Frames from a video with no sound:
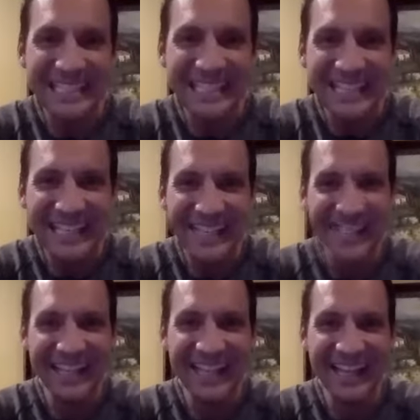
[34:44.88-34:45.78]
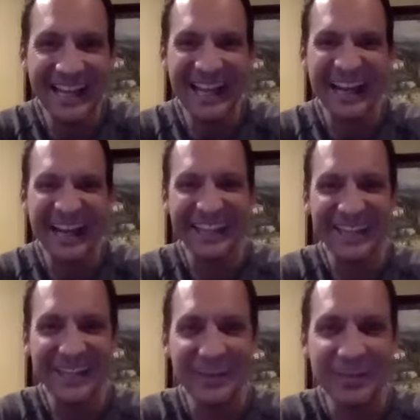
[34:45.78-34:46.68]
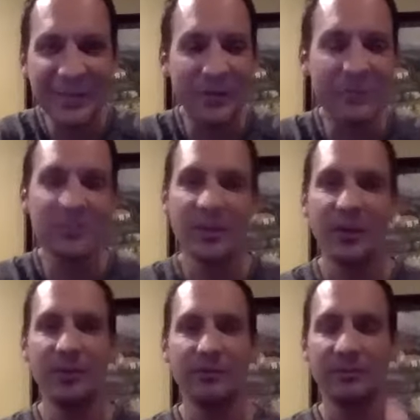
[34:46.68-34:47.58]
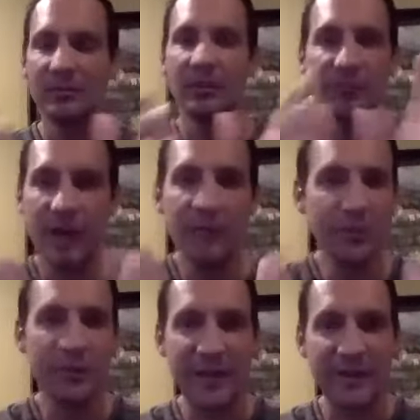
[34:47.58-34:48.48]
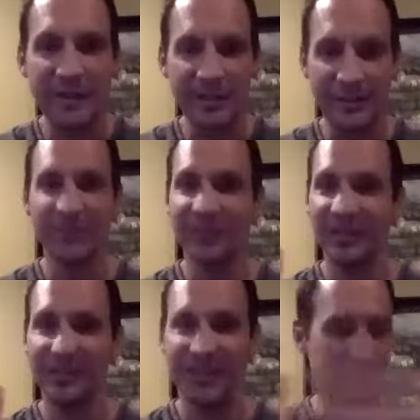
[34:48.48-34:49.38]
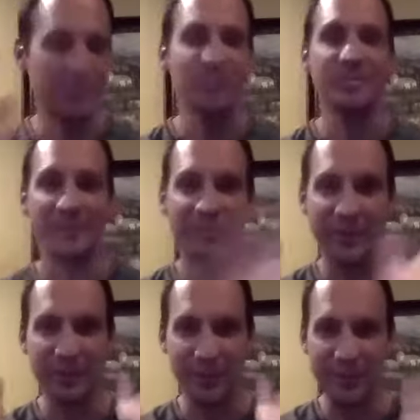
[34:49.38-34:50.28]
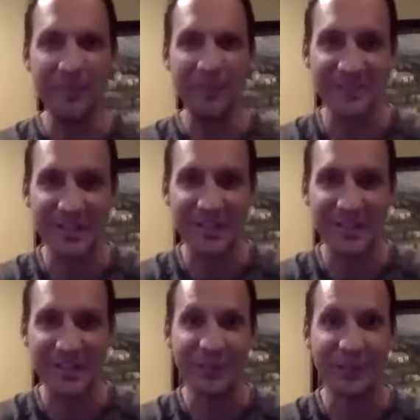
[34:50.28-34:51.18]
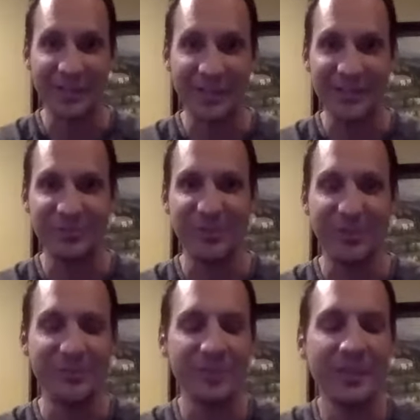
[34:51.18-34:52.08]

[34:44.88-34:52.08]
Yeah. Okay, here we go. So love where you're at right now. This is like I get goosebumps. So I know what I'm about to tell you is good when I get goosebumps.